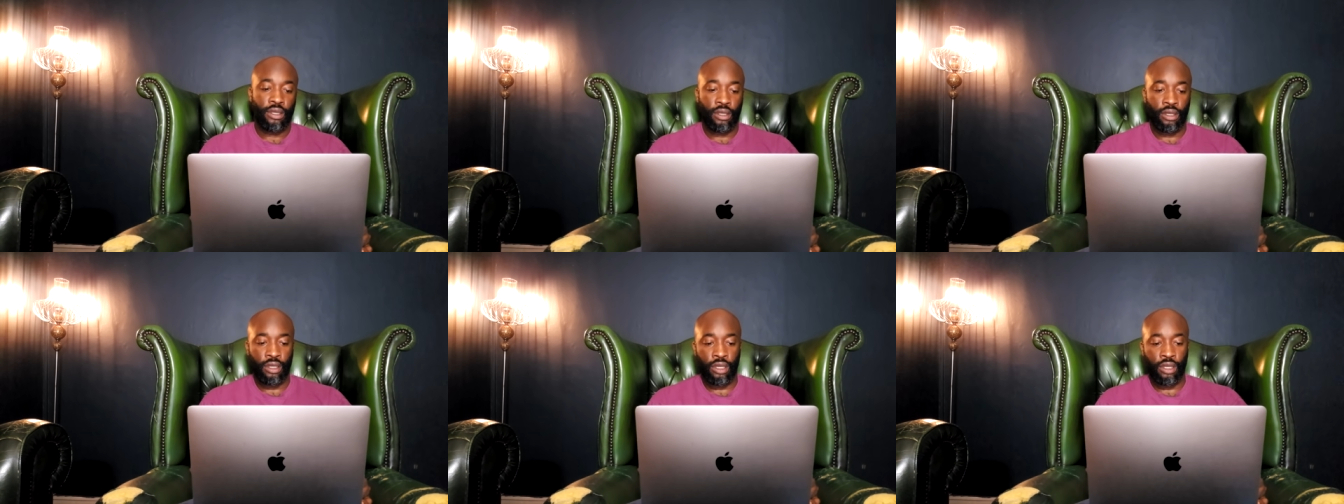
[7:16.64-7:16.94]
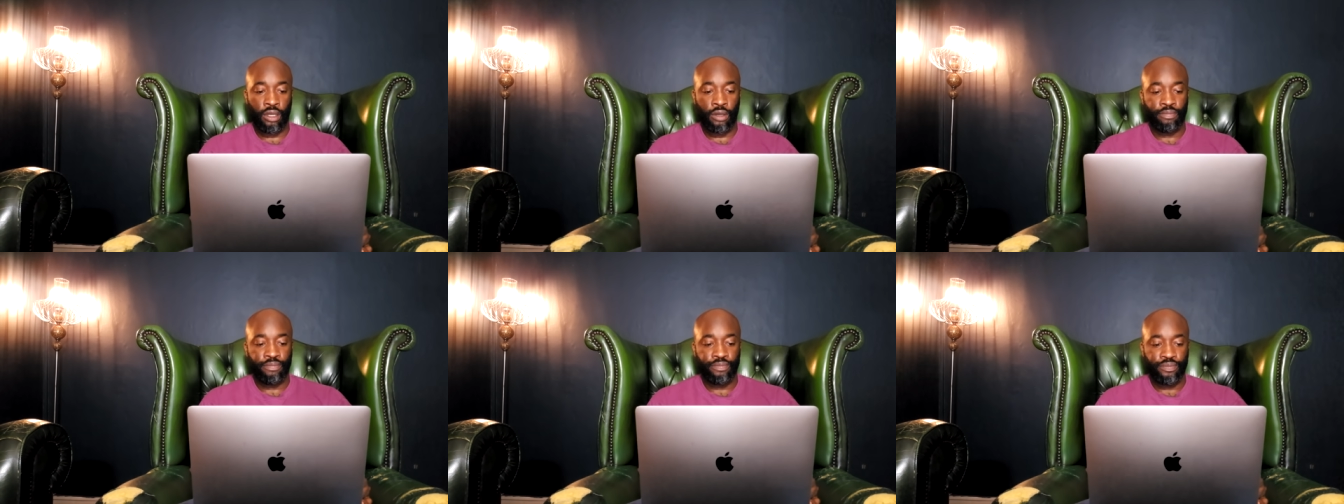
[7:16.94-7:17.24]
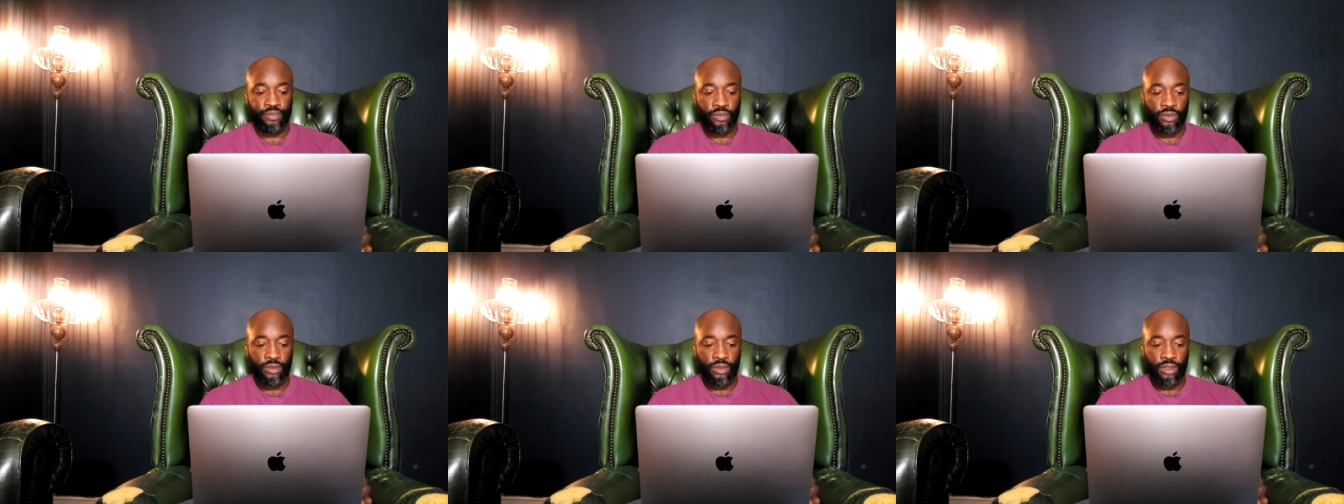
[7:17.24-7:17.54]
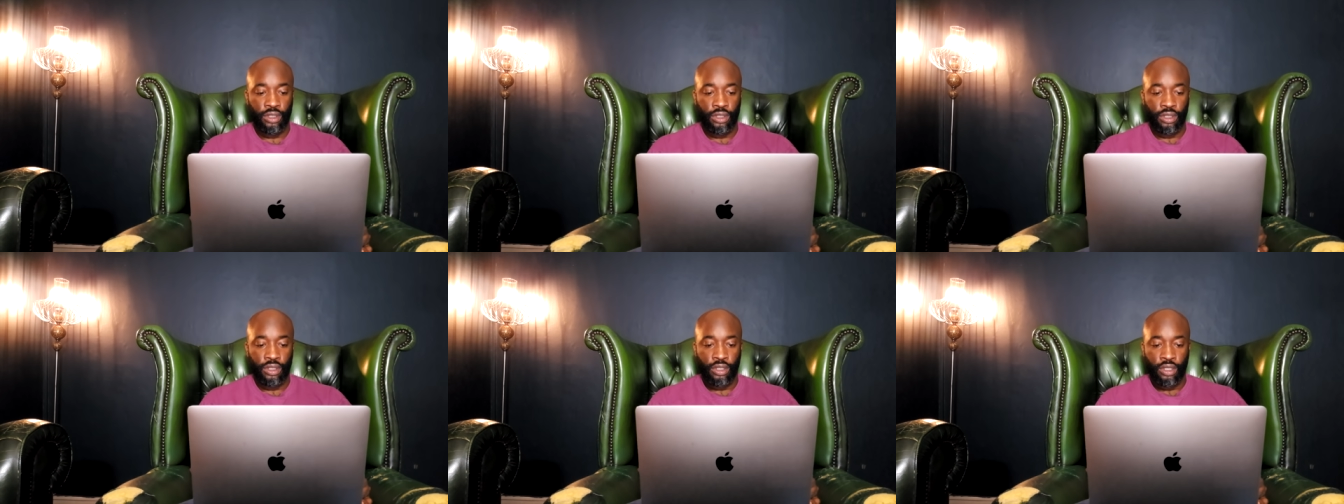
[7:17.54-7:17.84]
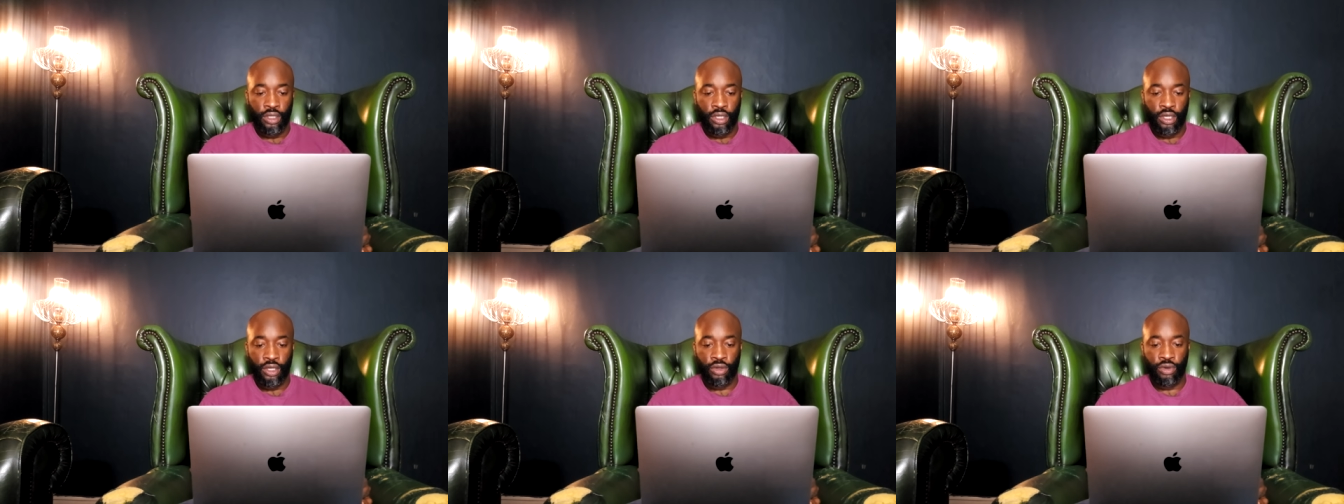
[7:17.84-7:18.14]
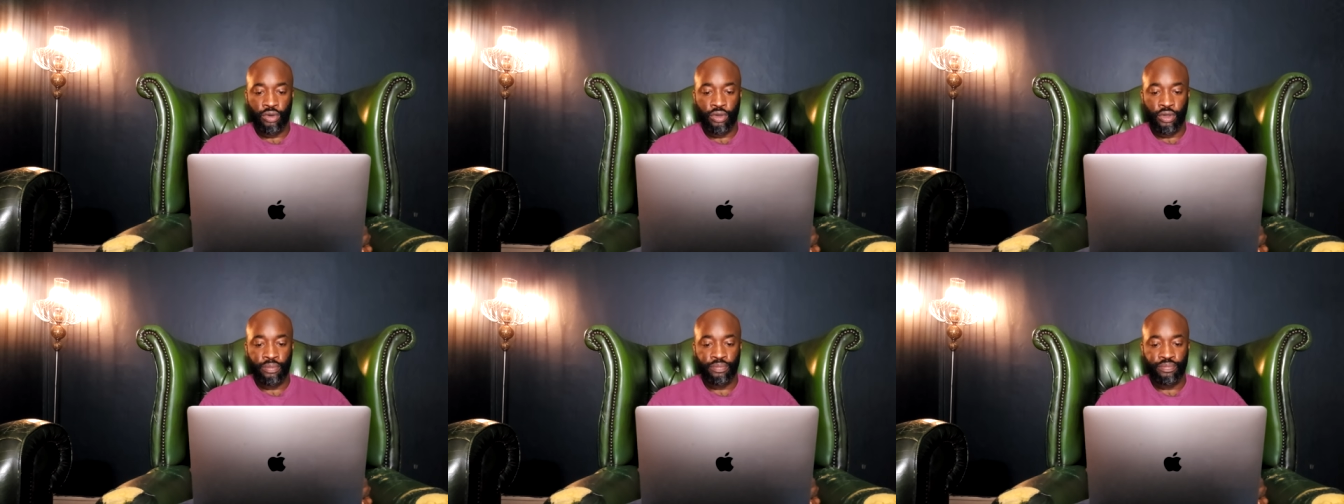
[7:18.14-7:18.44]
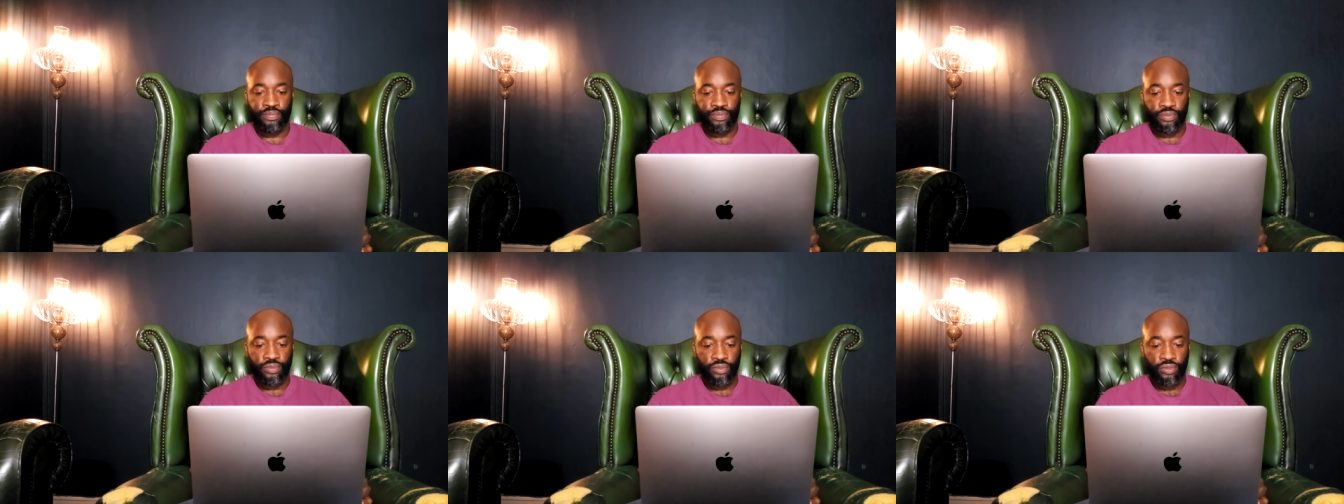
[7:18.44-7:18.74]
You know? I don't know.
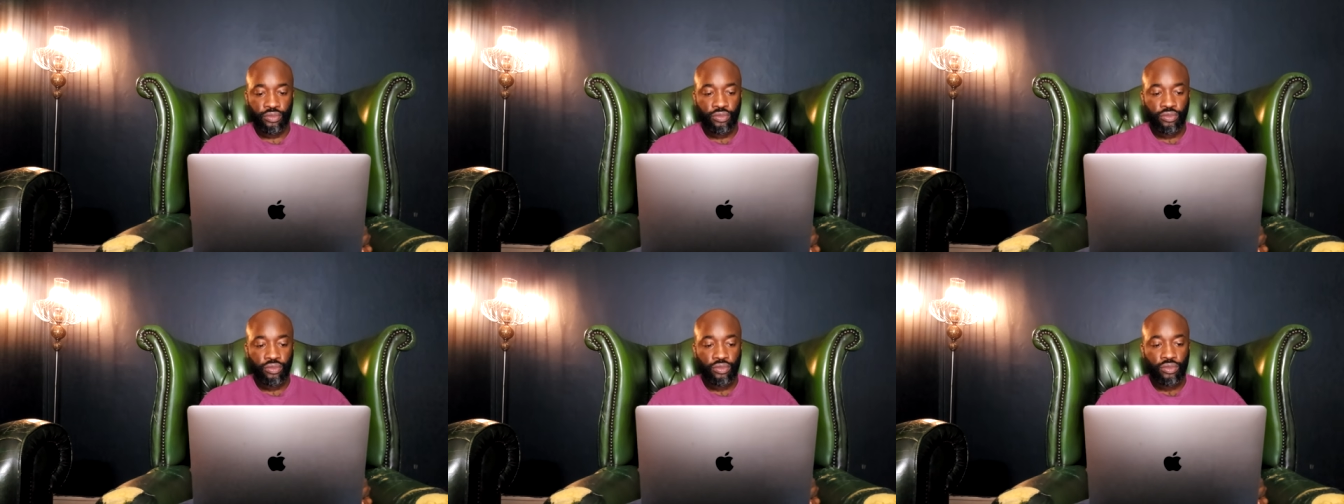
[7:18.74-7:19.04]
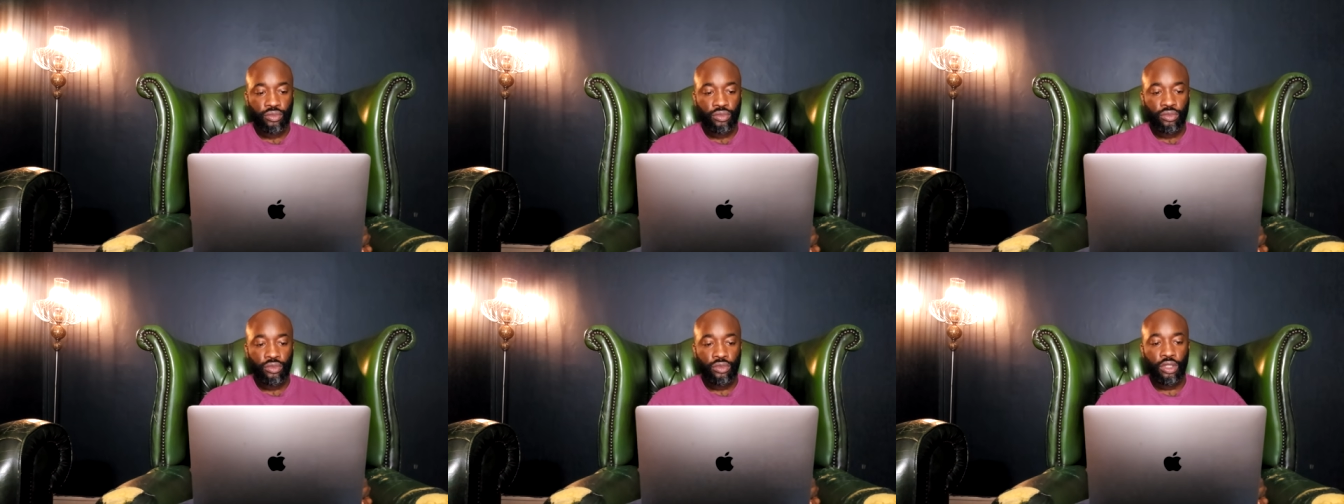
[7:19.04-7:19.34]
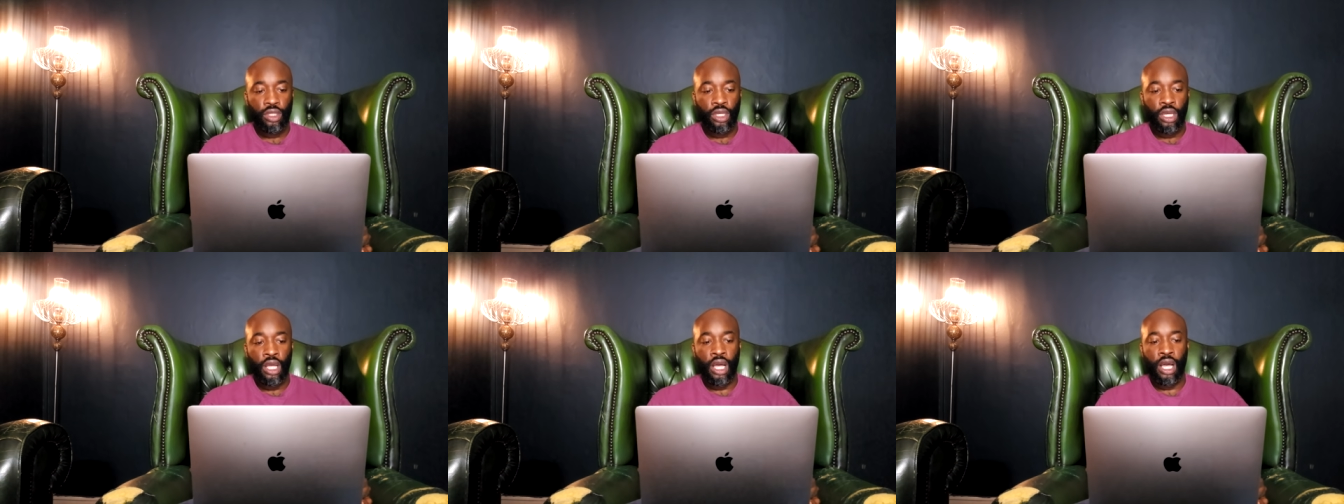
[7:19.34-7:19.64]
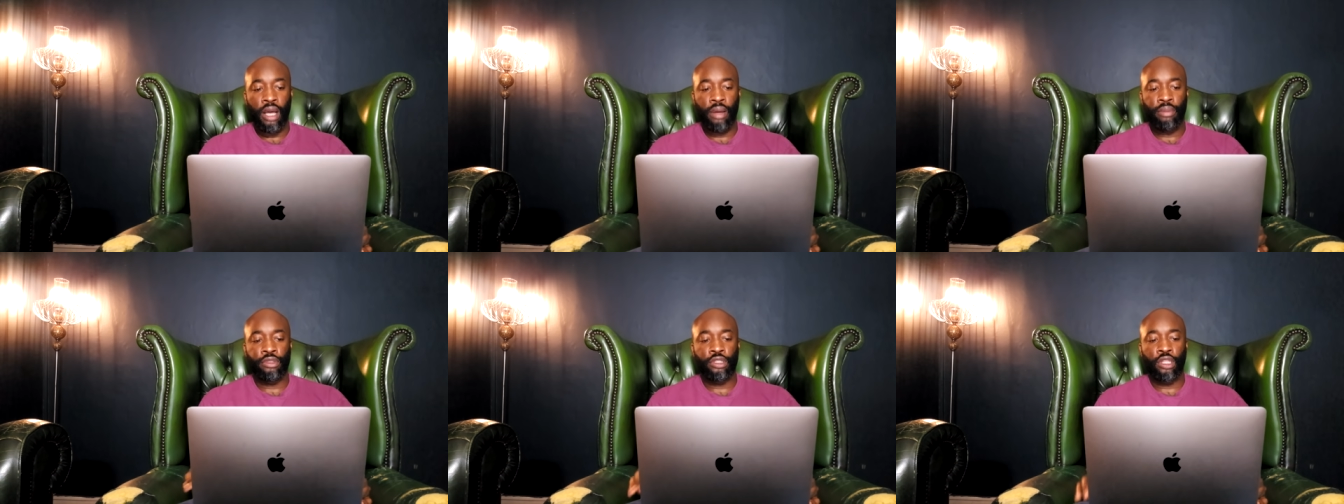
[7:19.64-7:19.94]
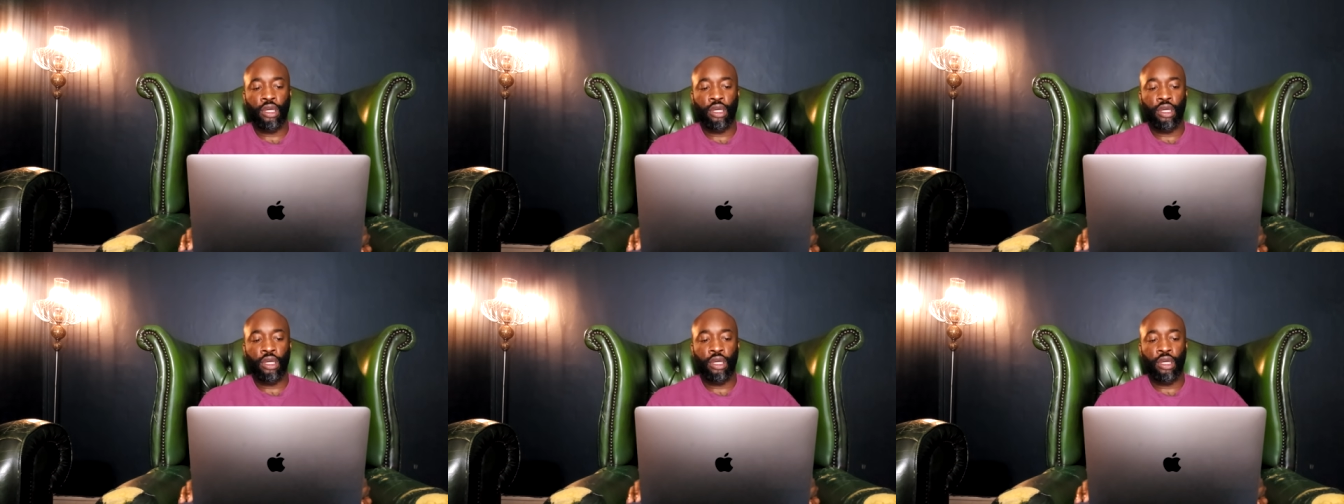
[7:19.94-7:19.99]
Um,